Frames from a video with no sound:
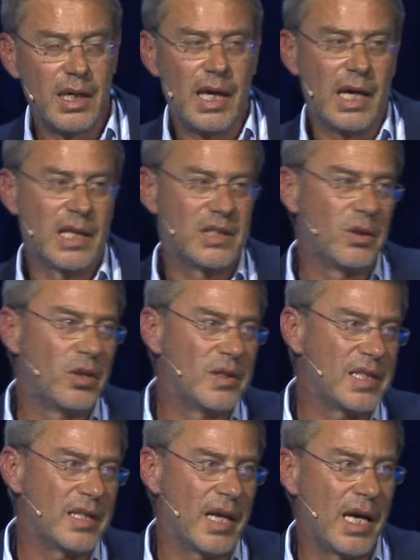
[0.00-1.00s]
And he stood on
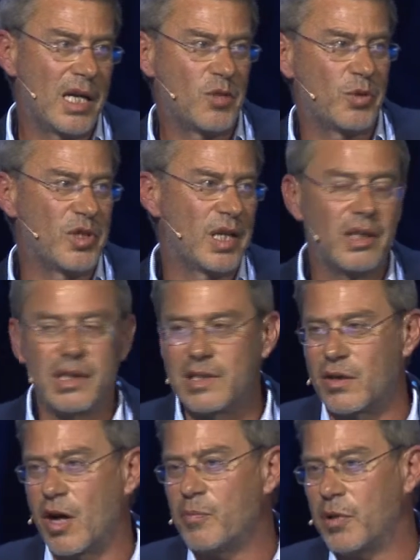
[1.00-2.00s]
stage, presented
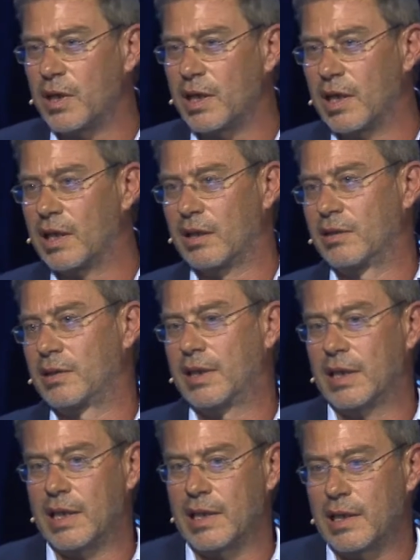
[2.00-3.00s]
his company, and
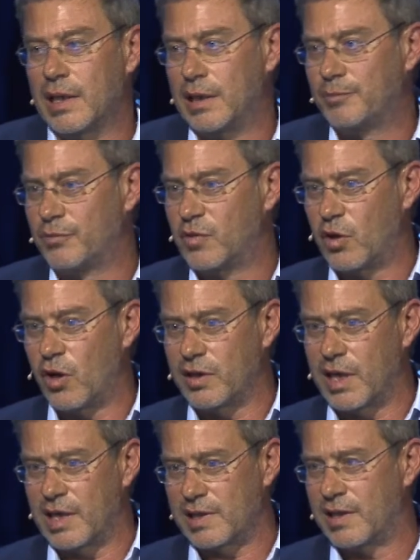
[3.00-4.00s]
told
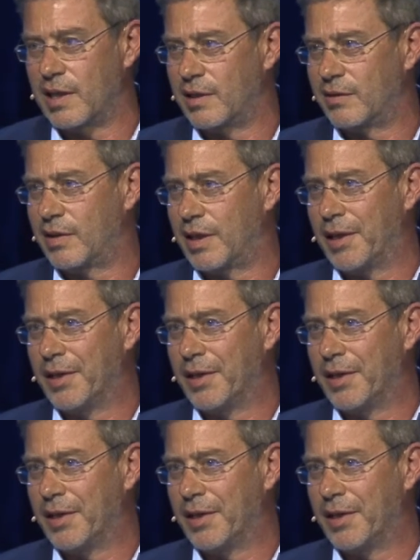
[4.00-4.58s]
us that